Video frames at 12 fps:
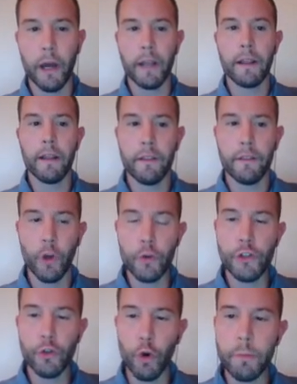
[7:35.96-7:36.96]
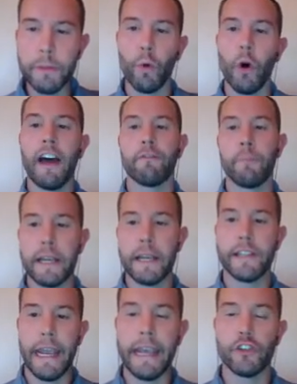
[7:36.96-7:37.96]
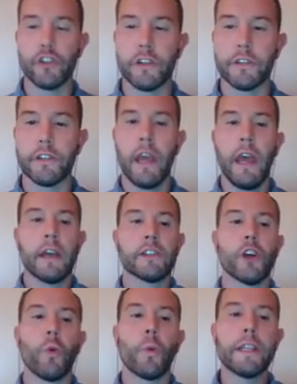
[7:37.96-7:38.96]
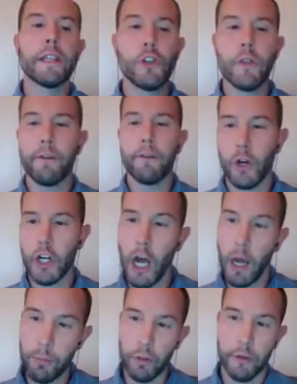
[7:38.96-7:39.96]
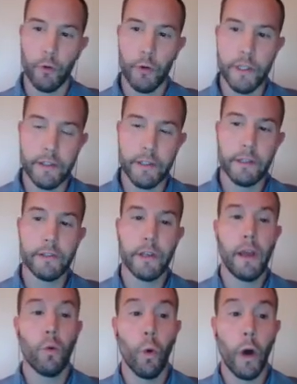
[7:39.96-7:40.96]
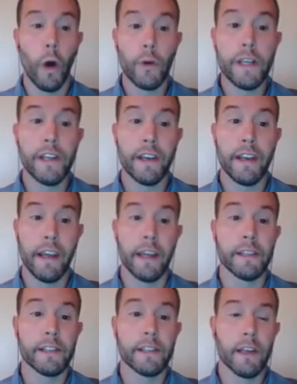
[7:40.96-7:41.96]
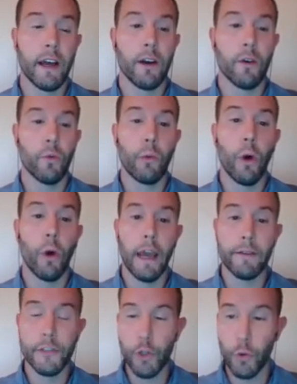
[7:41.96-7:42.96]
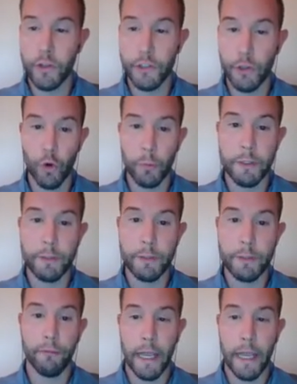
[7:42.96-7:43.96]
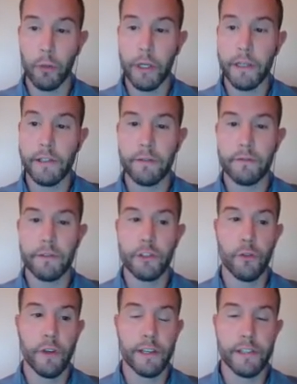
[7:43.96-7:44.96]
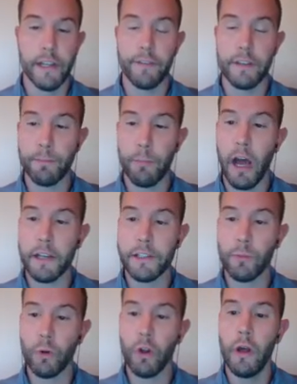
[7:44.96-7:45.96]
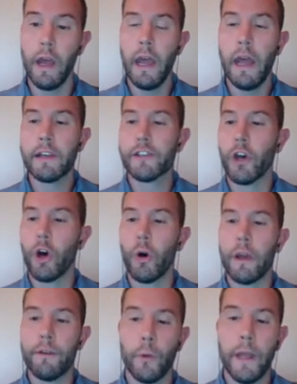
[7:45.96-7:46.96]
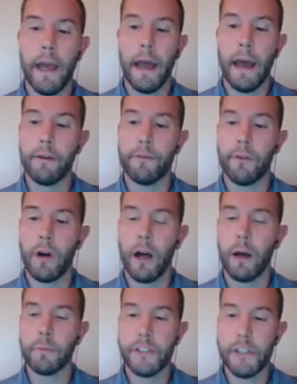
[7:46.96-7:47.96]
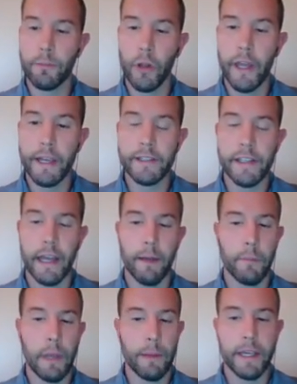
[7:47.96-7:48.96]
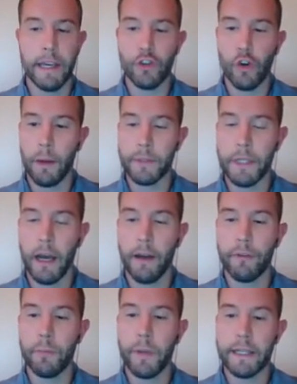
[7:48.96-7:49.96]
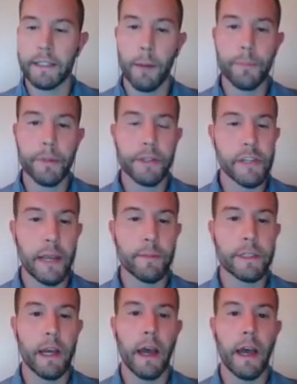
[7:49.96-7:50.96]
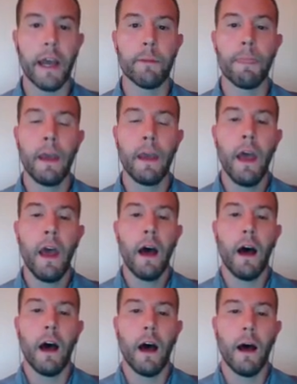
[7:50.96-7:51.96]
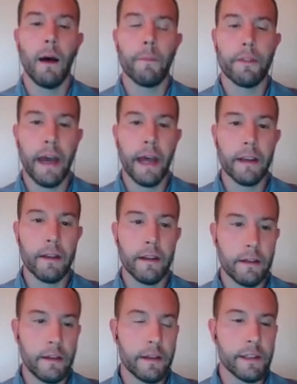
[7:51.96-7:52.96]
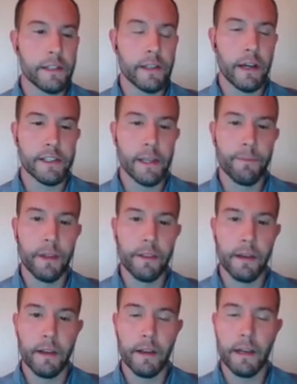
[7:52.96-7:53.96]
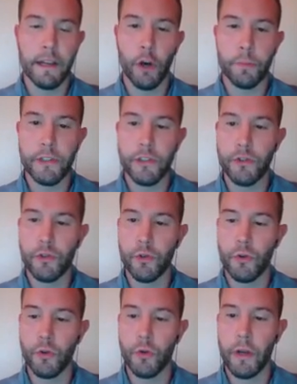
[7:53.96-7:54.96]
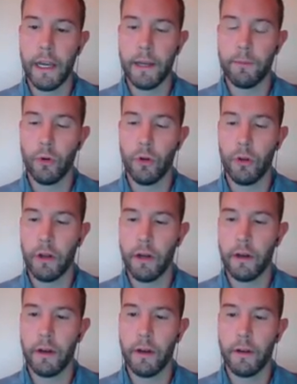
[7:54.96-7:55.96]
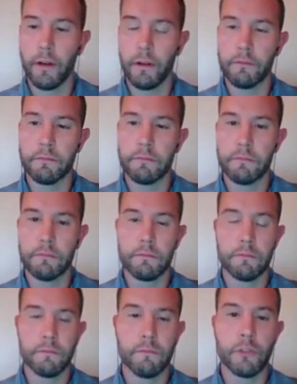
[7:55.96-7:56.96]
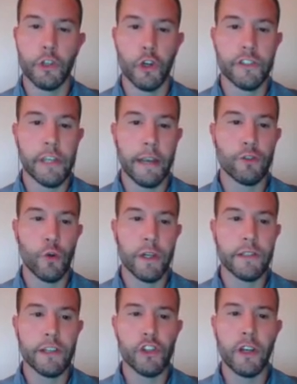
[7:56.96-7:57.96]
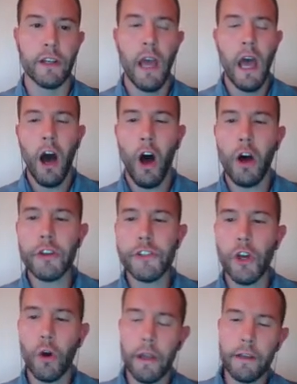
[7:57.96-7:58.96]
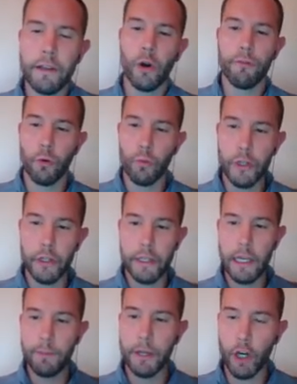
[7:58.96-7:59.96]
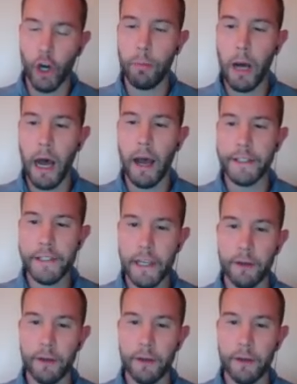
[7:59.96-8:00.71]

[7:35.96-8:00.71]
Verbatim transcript: but those groups will have mixed ages. So we do that for a couple of reasons. One reason is uh, we want to have students grouped by families to the extent that's possible. So if we have um, siblings that maybe get dropped off and picked up at the same time, um, that is uh, something that it helps to enable a good safe transition. Also, you know, if we're really keeping our pods